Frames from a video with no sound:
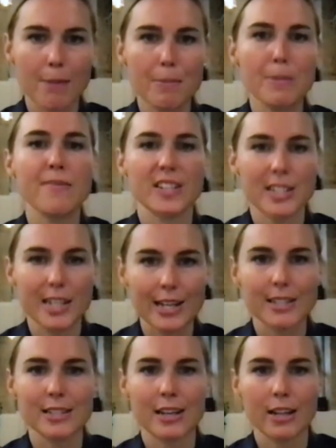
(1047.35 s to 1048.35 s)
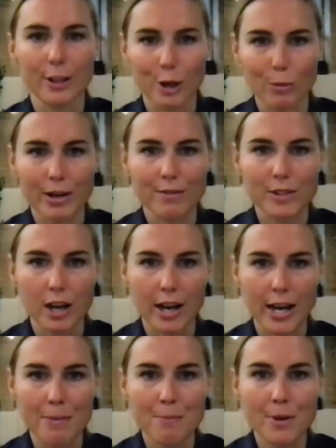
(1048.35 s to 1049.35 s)
up if it takes a little bit of
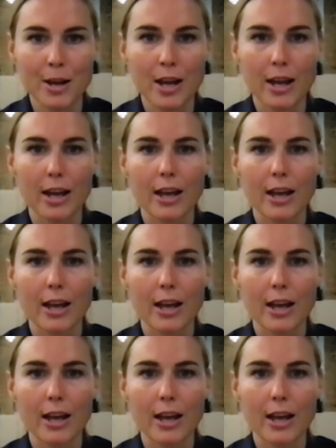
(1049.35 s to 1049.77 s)
time